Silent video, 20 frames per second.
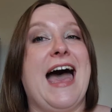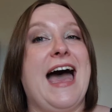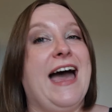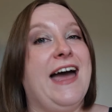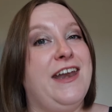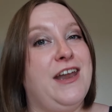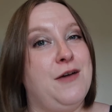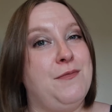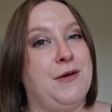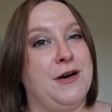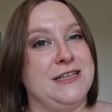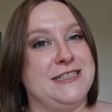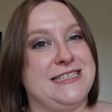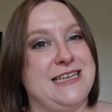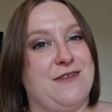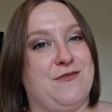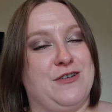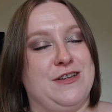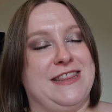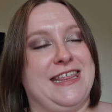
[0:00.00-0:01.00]
And I bought
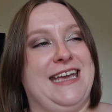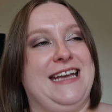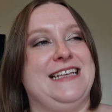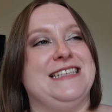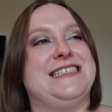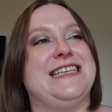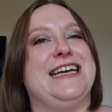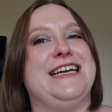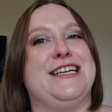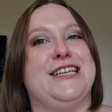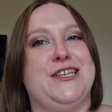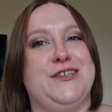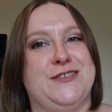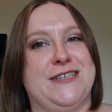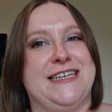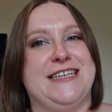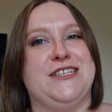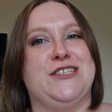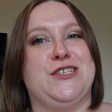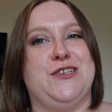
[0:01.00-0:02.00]
several things,
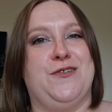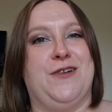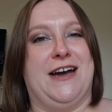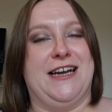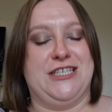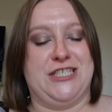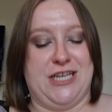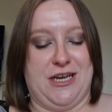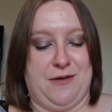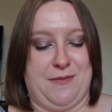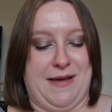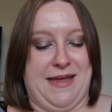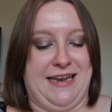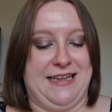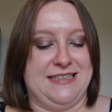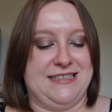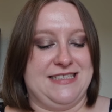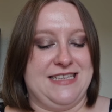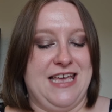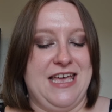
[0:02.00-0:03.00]
including 2 eyeshadow
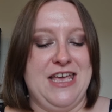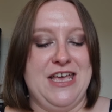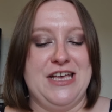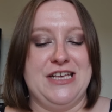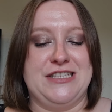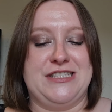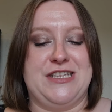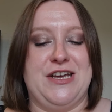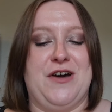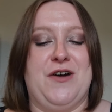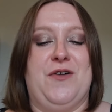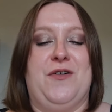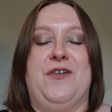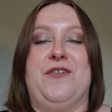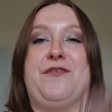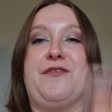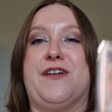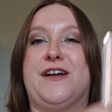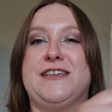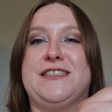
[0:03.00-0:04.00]
palettes. So
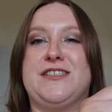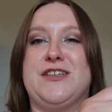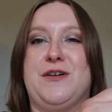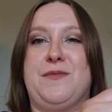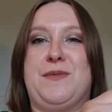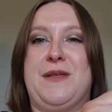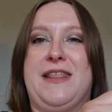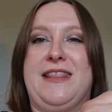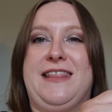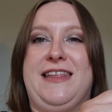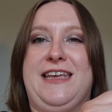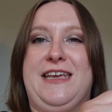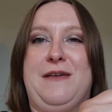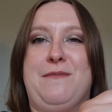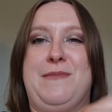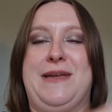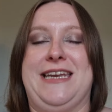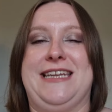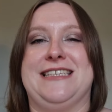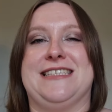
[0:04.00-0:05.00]
first up, the
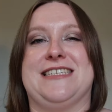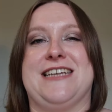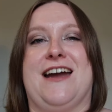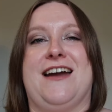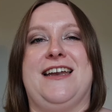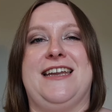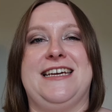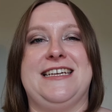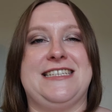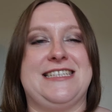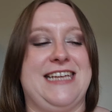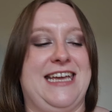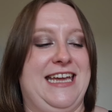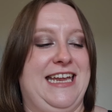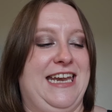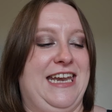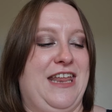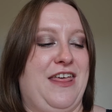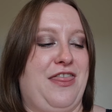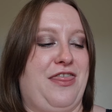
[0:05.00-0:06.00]
mini Starlette
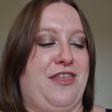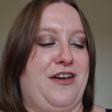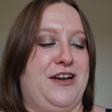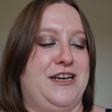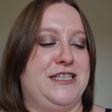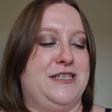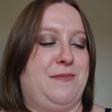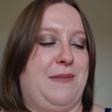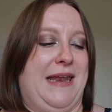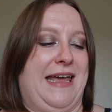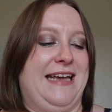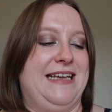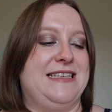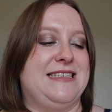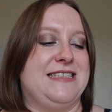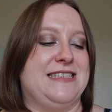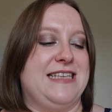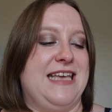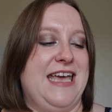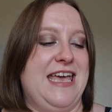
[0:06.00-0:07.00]
in 3rd
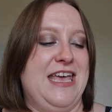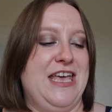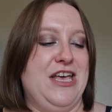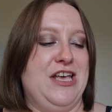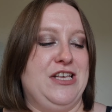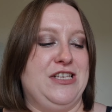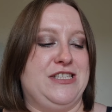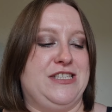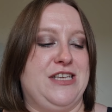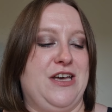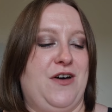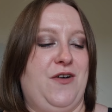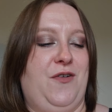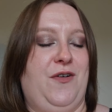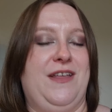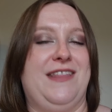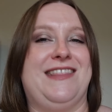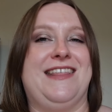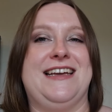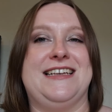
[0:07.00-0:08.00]
place.
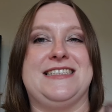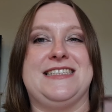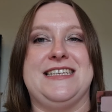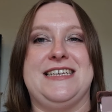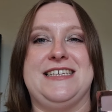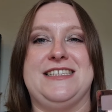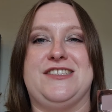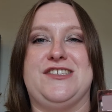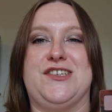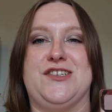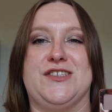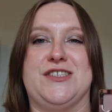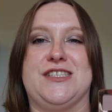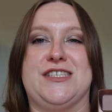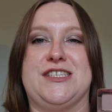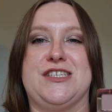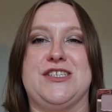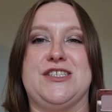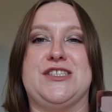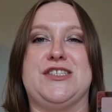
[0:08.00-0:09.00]
So this is
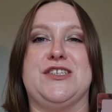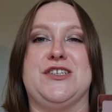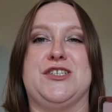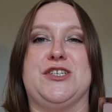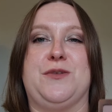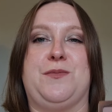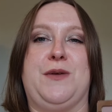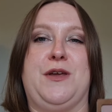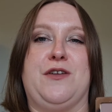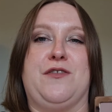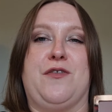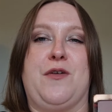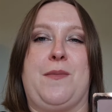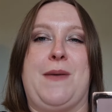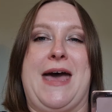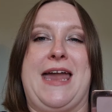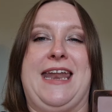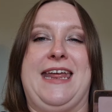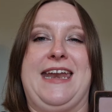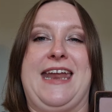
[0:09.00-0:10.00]
just such a beautiful
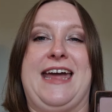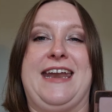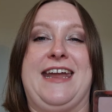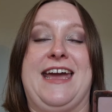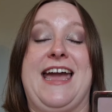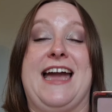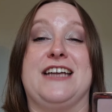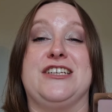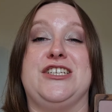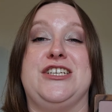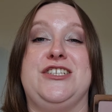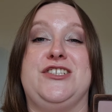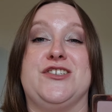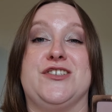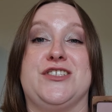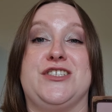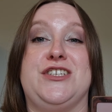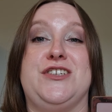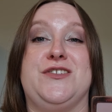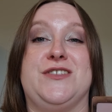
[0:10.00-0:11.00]
palette, and I actually
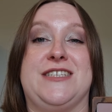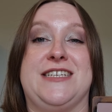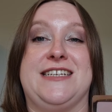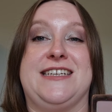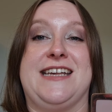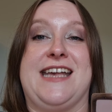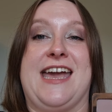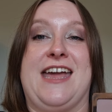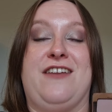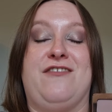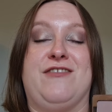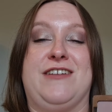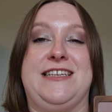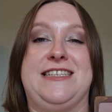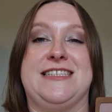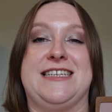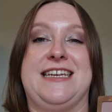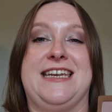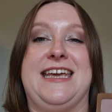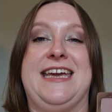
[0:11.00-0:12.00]
just used it again
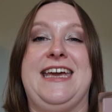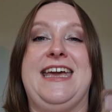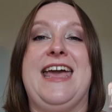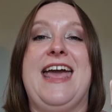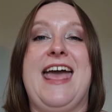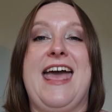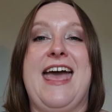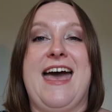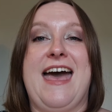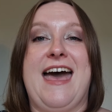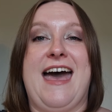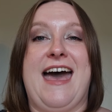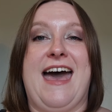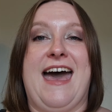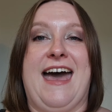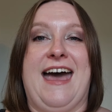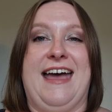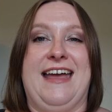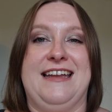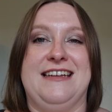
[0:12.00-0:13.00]
recently
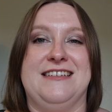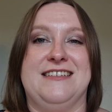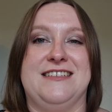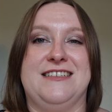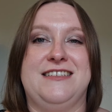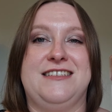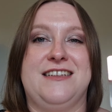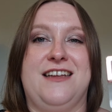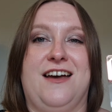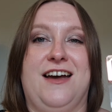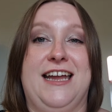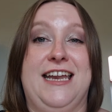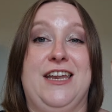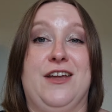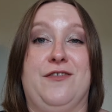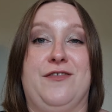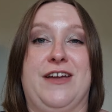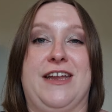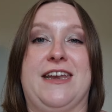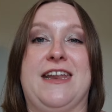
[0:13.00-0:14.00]
and I
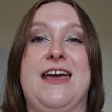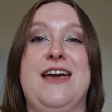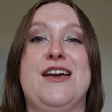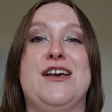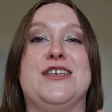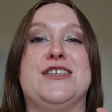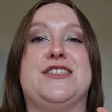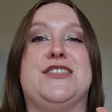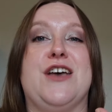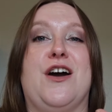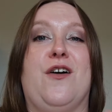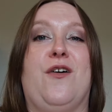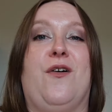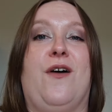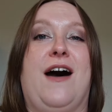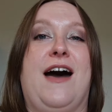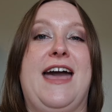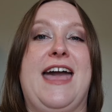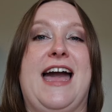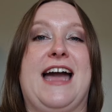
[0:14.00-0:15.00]
love it. So
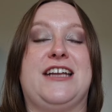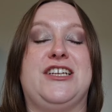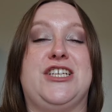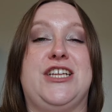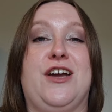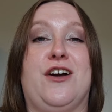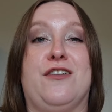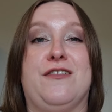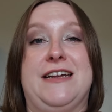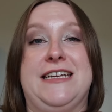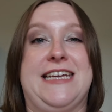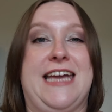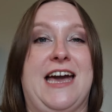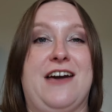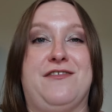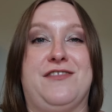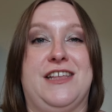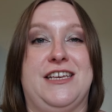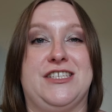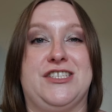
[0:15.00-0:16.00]
I actually already
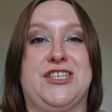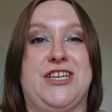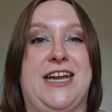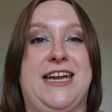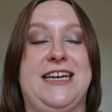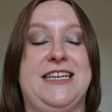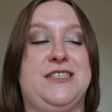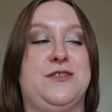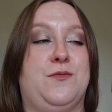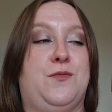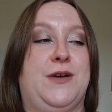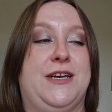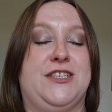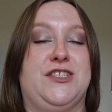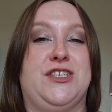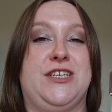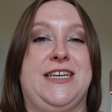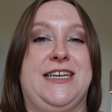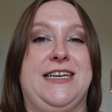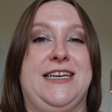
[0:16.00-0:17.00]
have this shade,
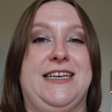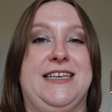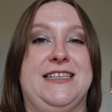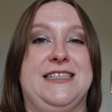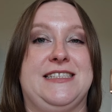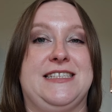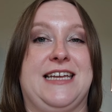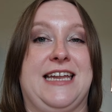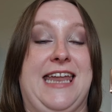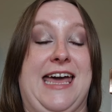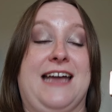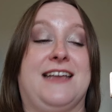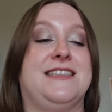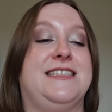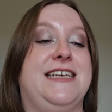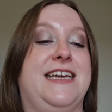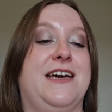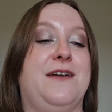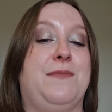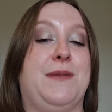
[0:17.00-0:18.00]
which is
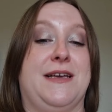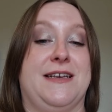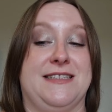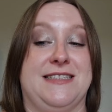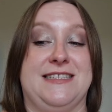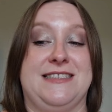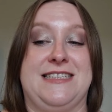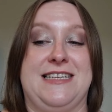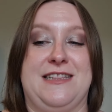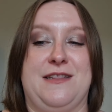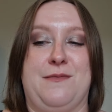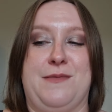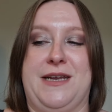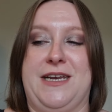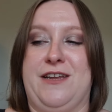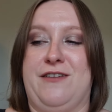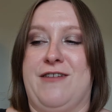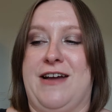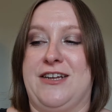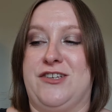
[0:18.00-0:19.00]
Galaxia, because it's in the
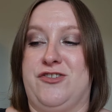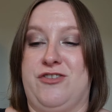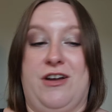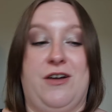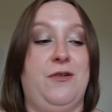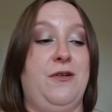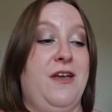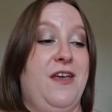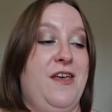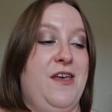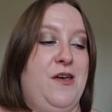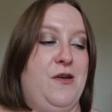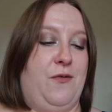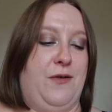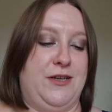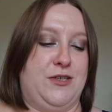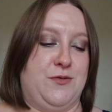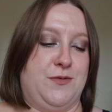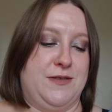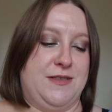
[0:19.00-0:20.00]
mini retro,
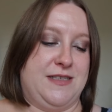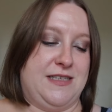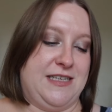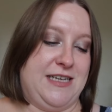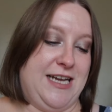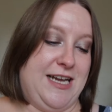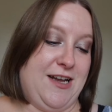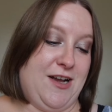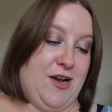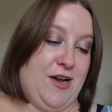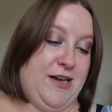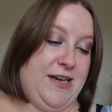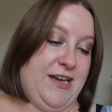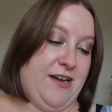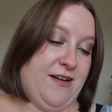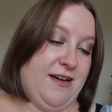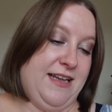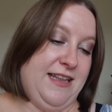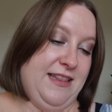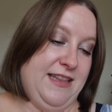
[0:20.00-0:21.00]
which was
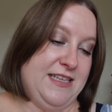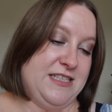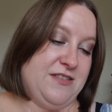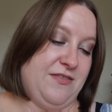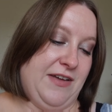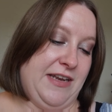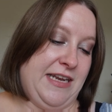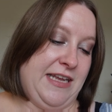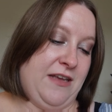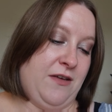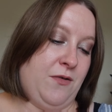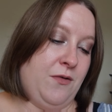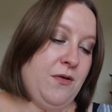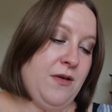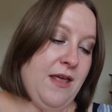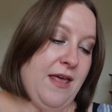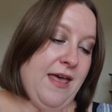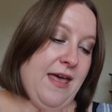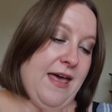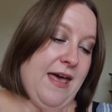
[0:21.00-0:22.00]
earlier in this video.
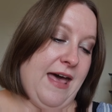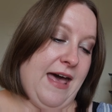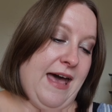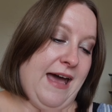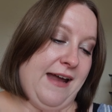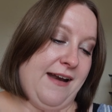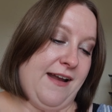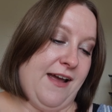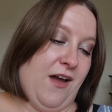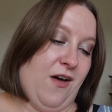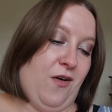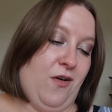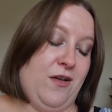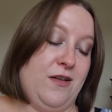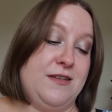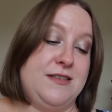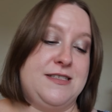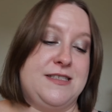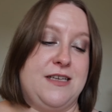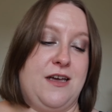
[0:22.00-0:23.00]
And I
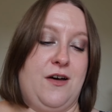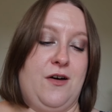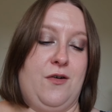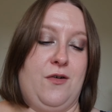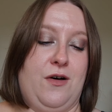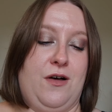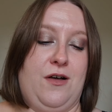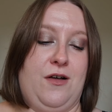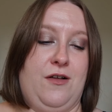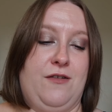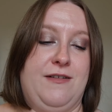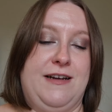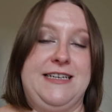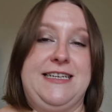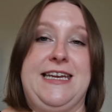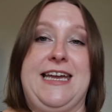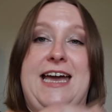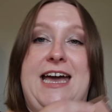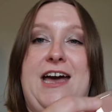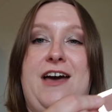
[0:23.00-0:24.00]
also
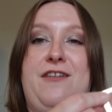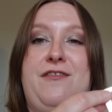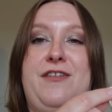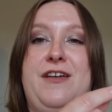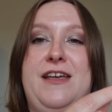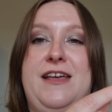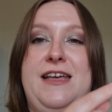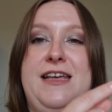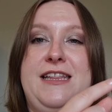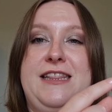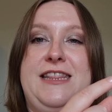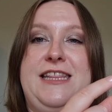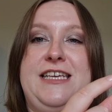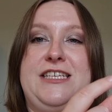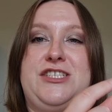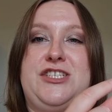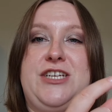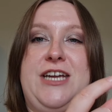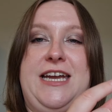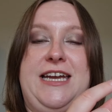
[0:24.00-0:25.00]
already have
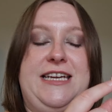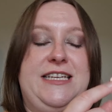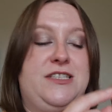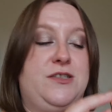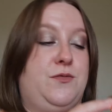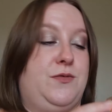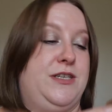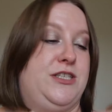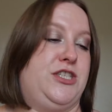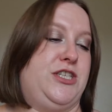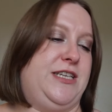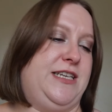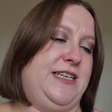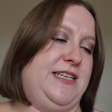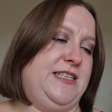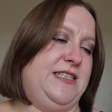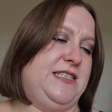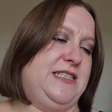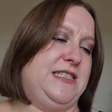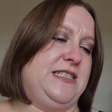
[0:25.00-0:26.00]
this shade, which
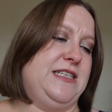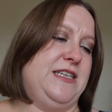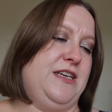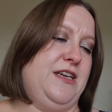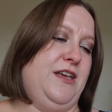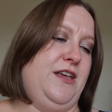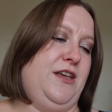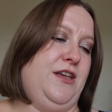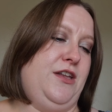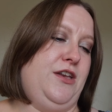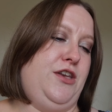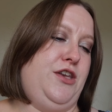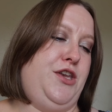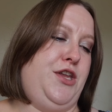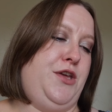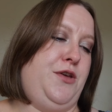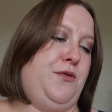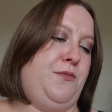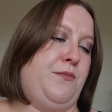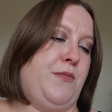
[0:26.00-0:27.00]
is
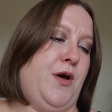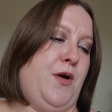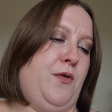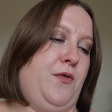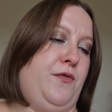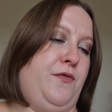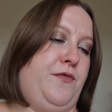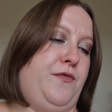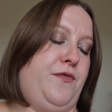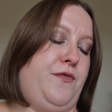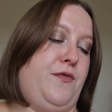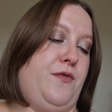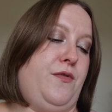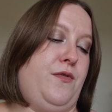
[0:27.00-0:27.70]
Nude Mauve.